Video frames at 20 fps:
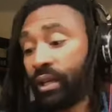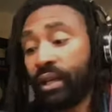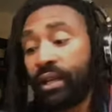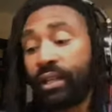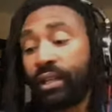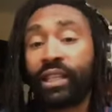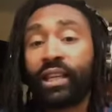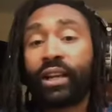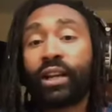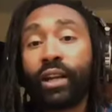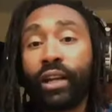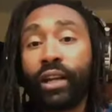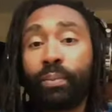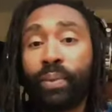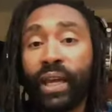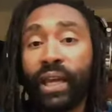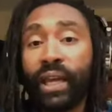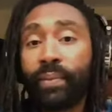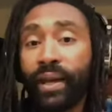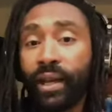they're going to
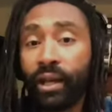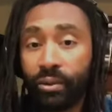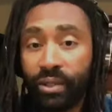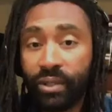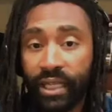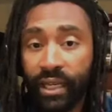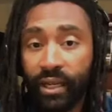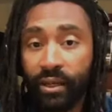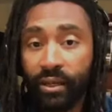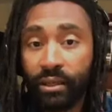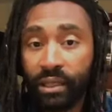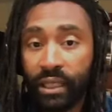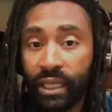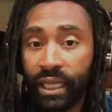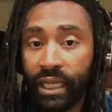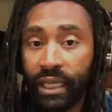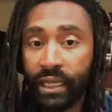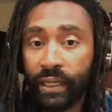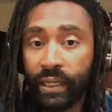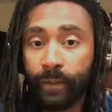pay my hotel
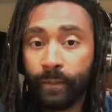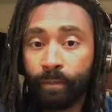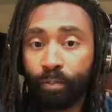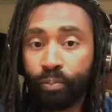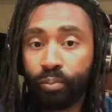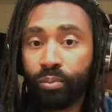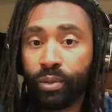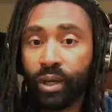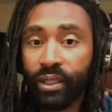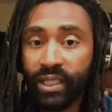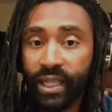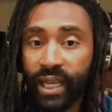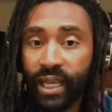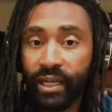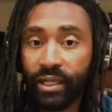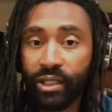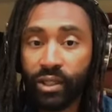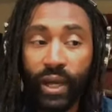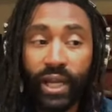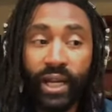in
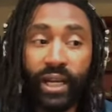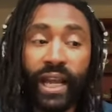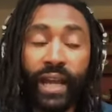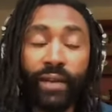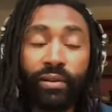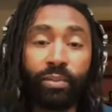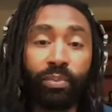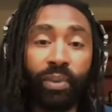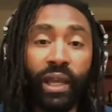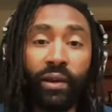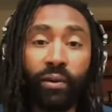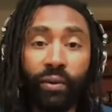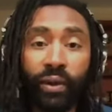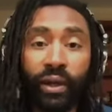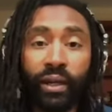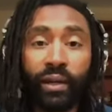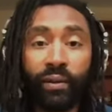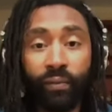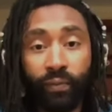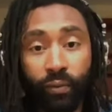Montana. So I didn't have to pay
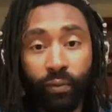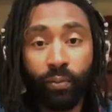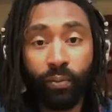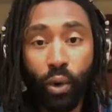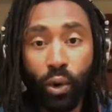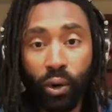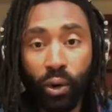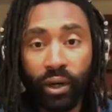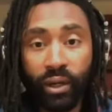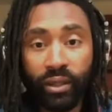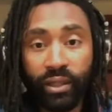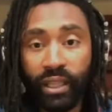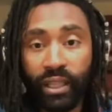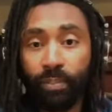rent more.